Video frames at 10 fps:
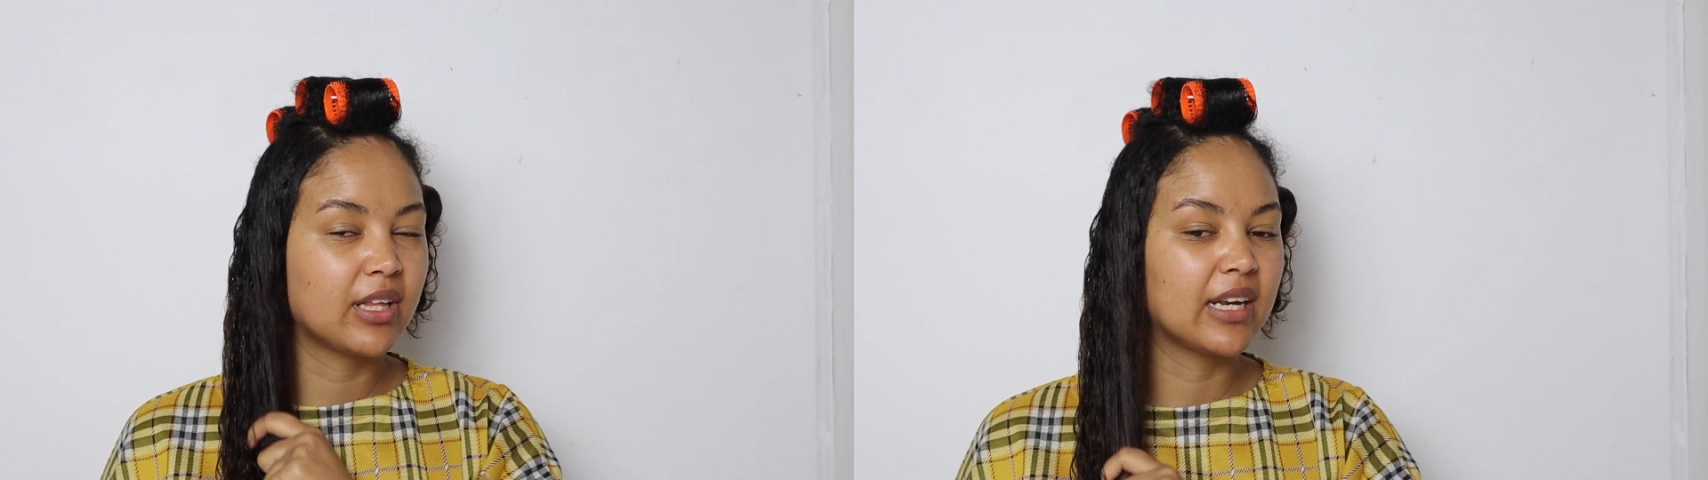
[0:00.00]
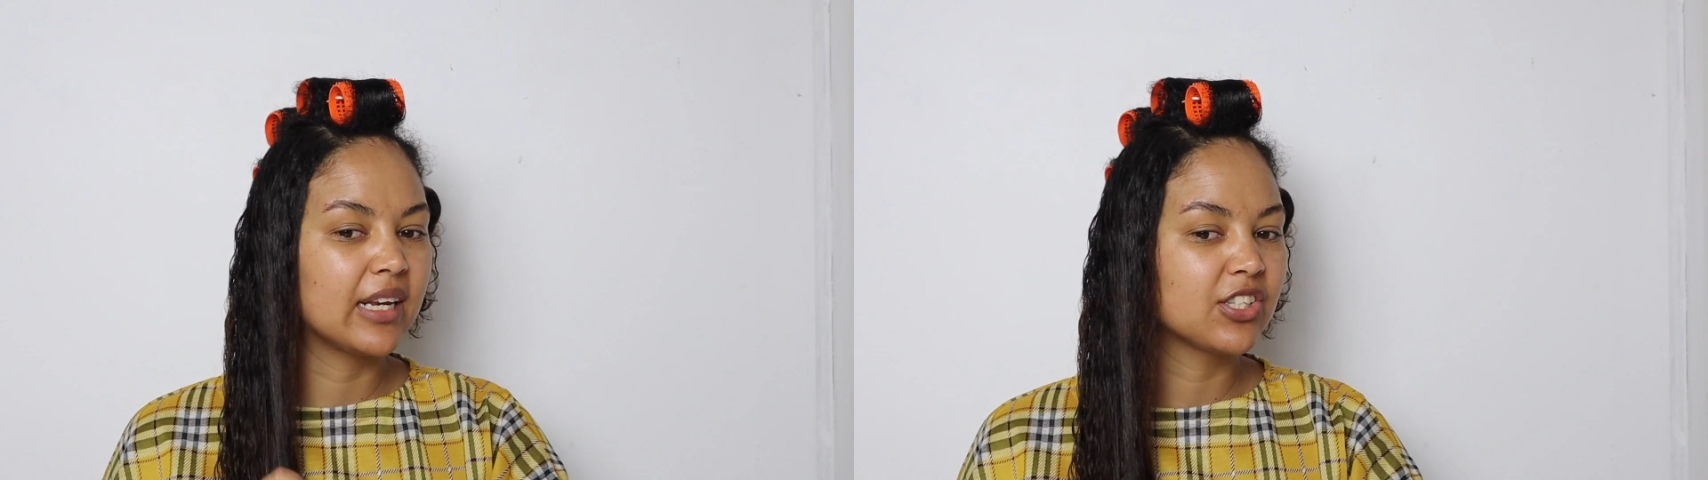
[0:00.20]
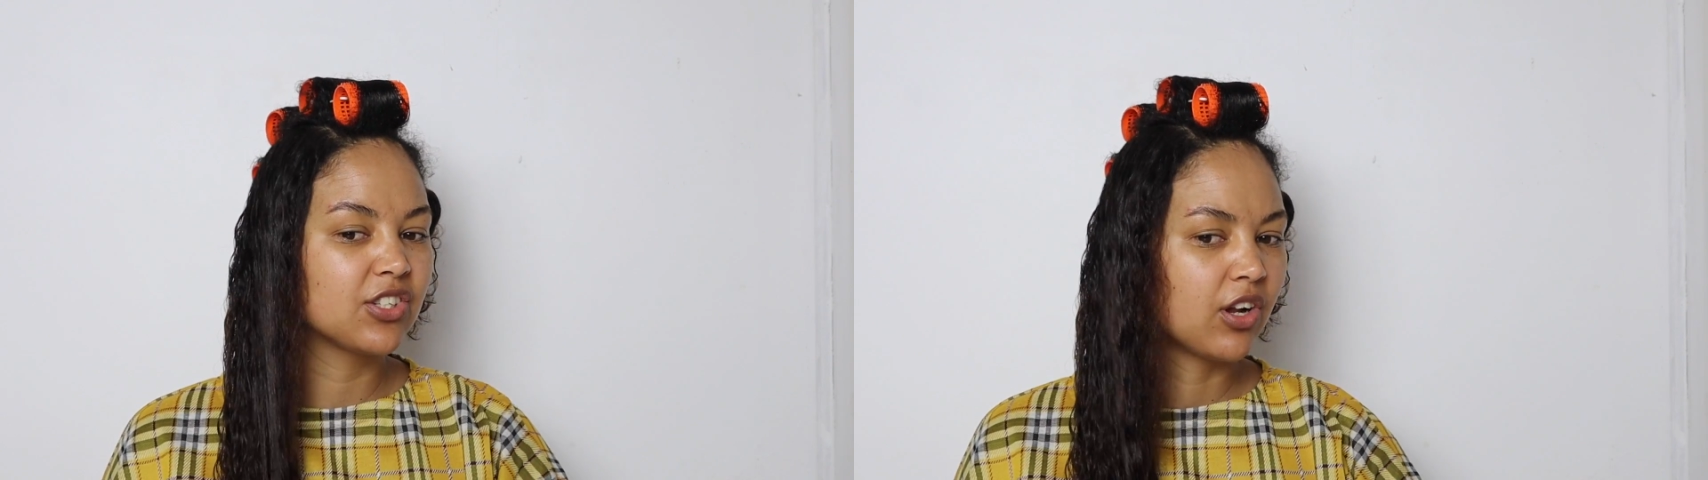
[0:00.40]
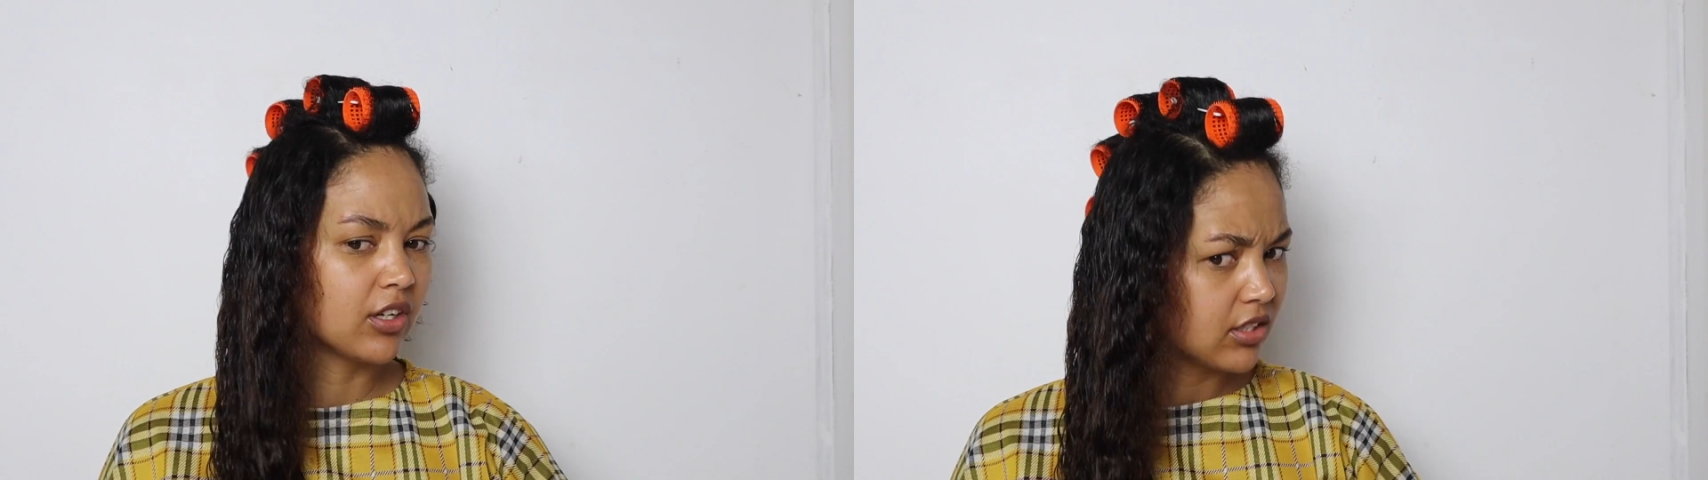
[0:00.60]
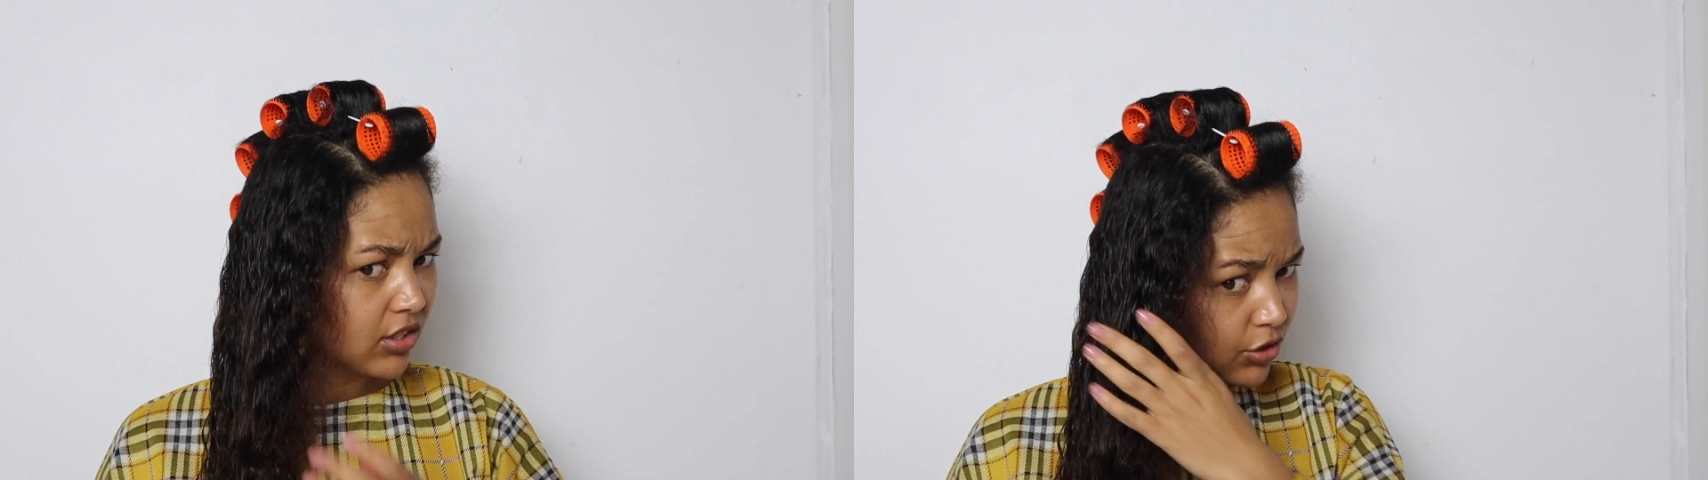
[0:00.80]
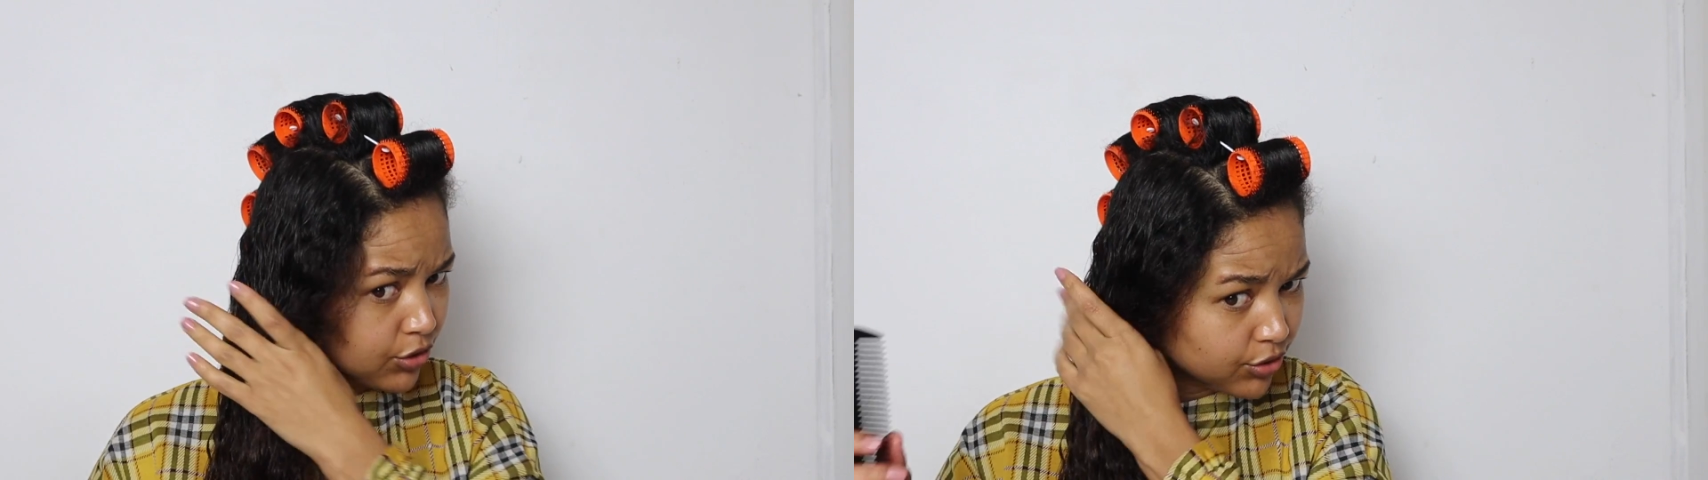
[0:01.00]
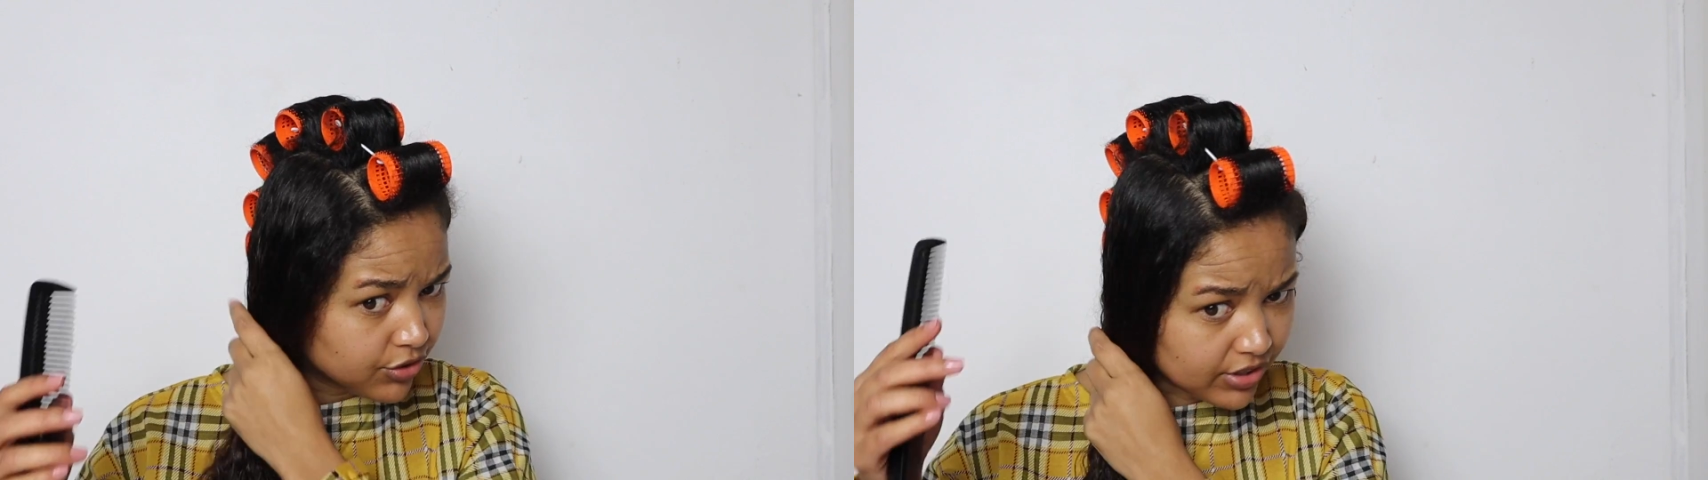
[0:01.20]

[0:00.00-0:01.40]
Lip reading: that it's not too